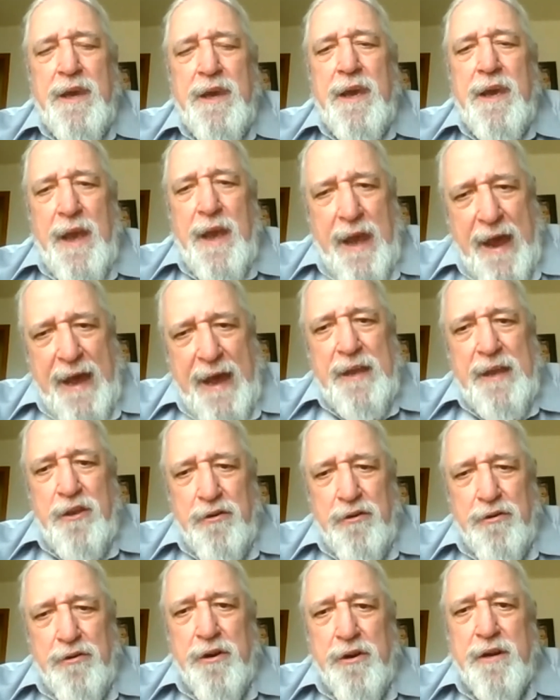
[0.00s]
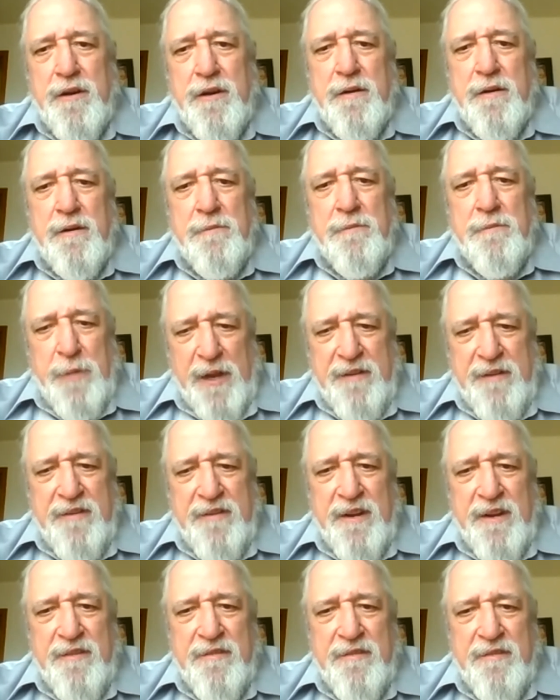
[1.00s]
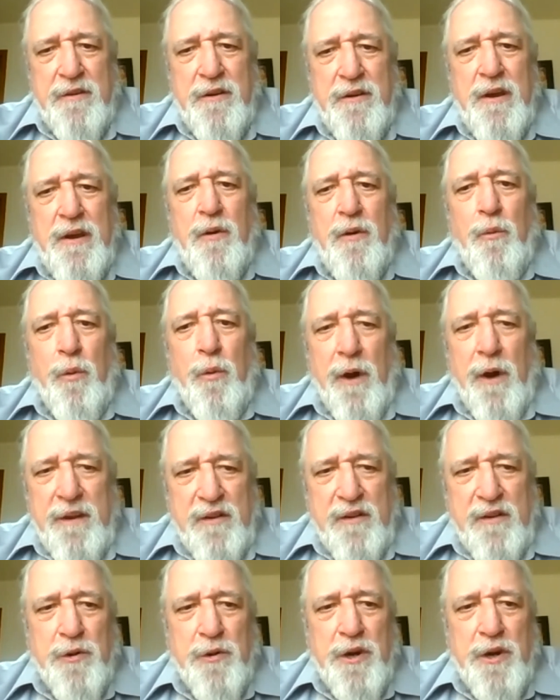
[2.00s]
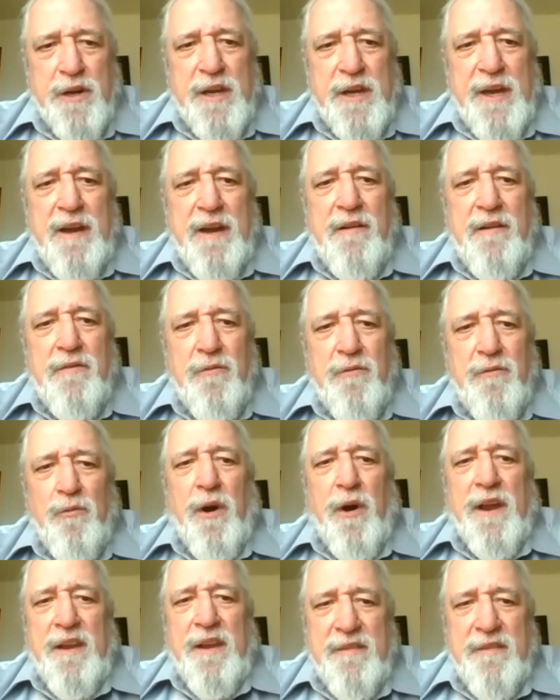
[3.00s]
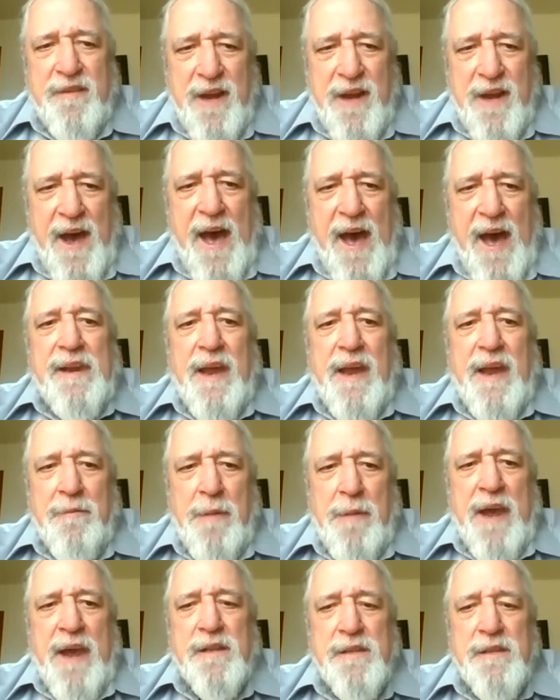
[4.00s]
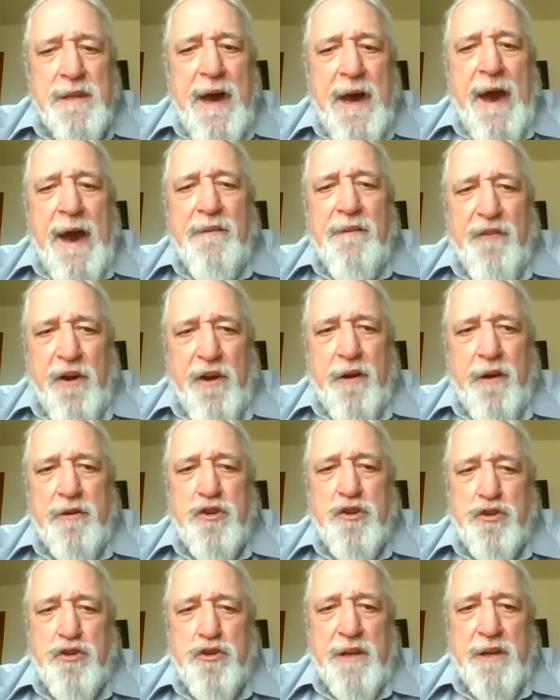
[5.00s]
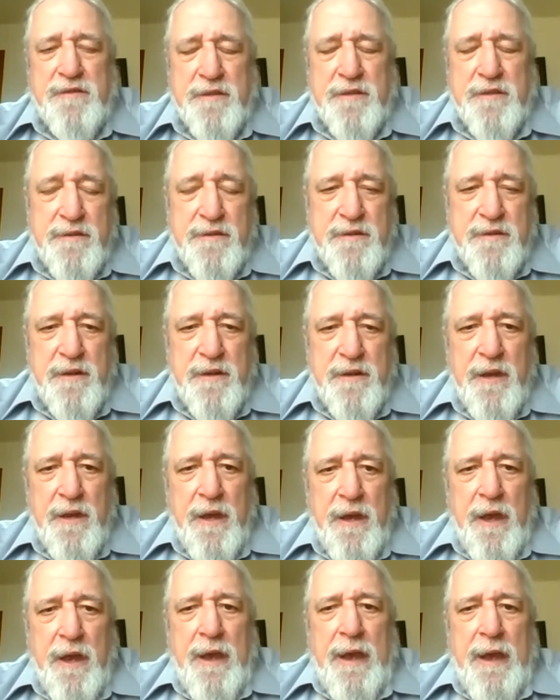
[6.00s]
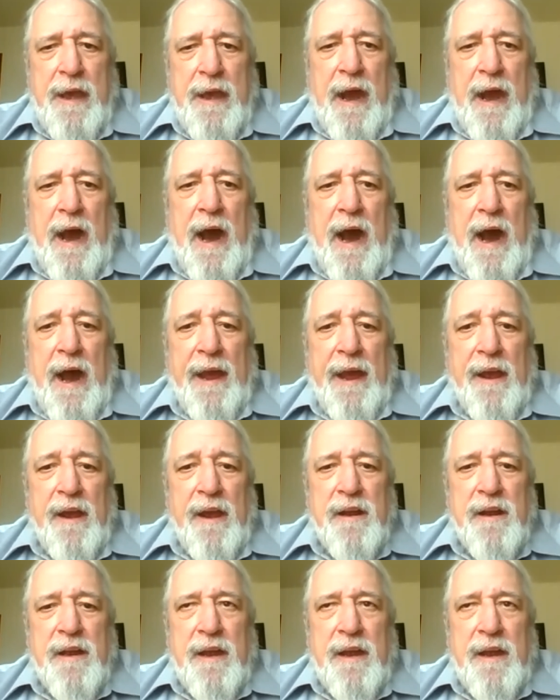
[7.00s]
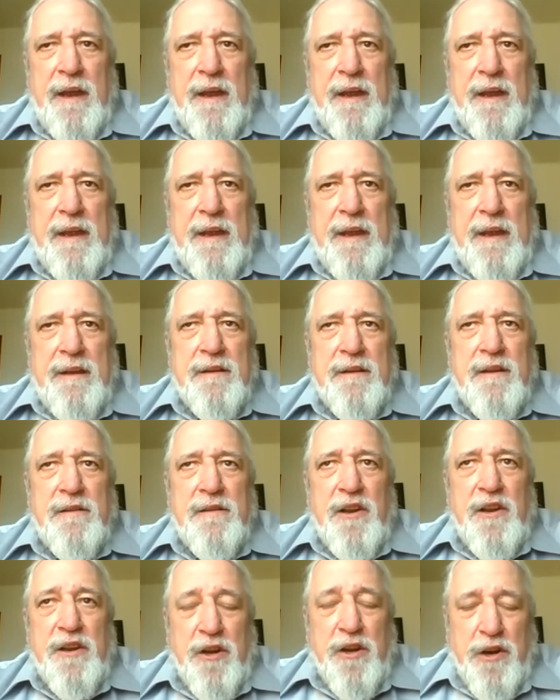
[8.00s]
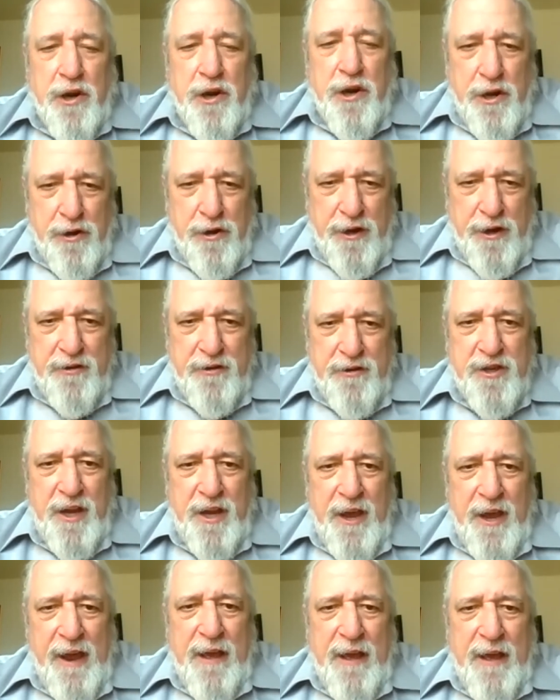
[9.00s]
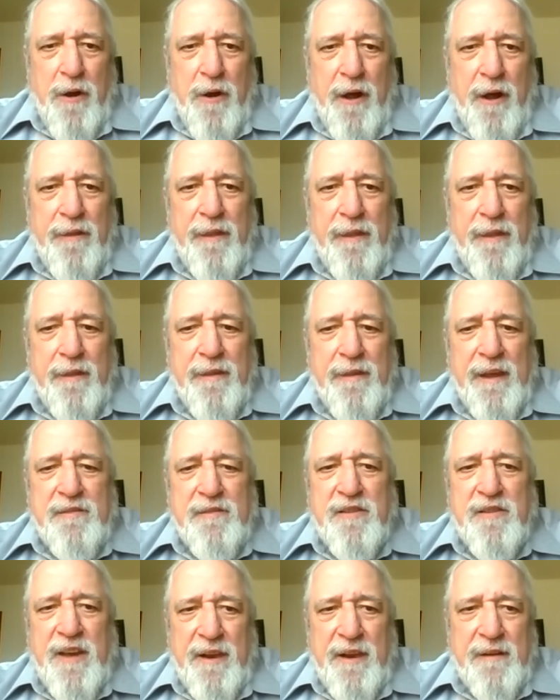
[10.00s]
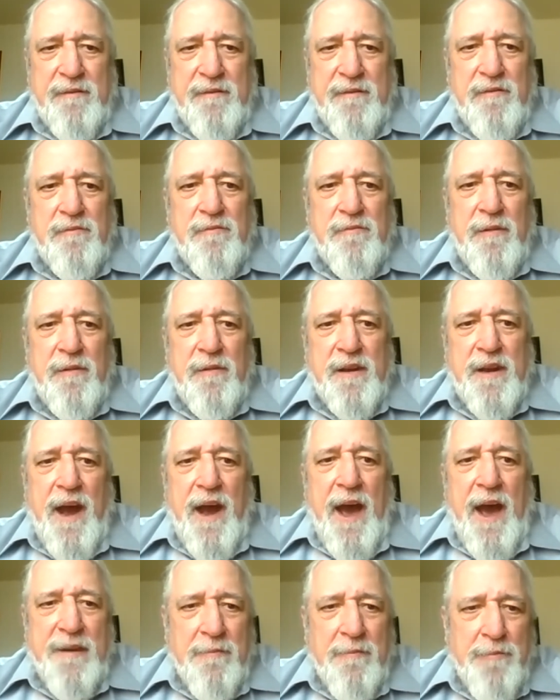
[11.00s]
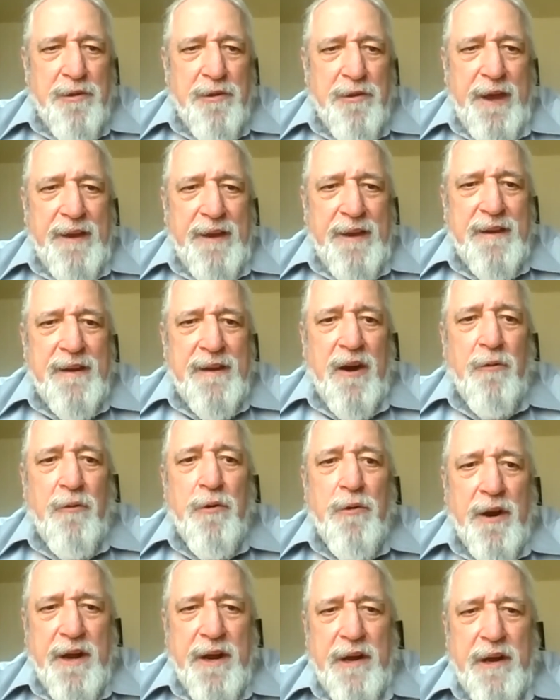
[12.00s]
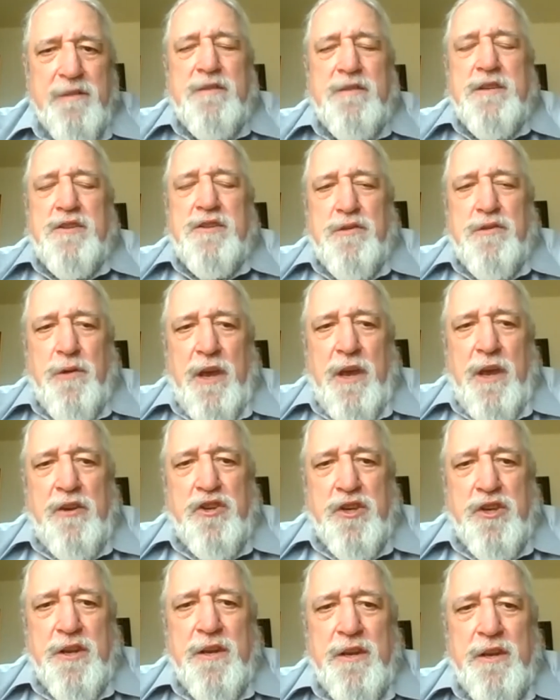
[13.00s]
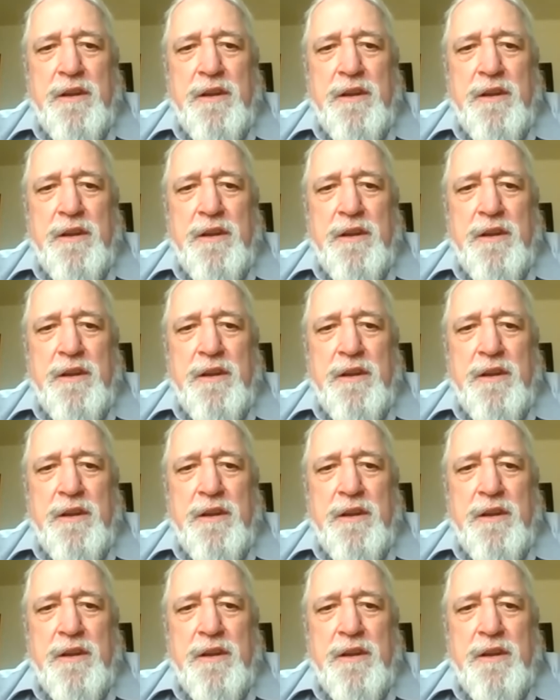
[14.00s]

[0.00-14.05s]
at your business. what is working, what is not, and make a lot of hard choices. I encourage anyone that's going to contemplate a workout situation